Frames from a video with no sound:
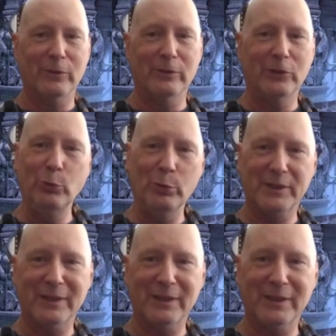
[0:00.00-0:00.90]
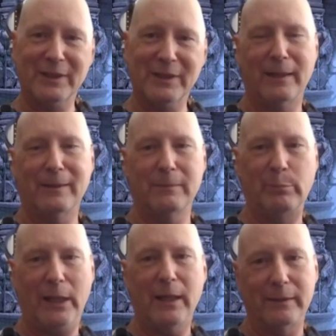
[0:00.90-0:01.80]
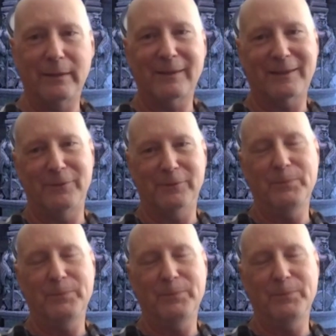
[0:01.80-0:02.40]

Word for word: for loot and and blood. You know?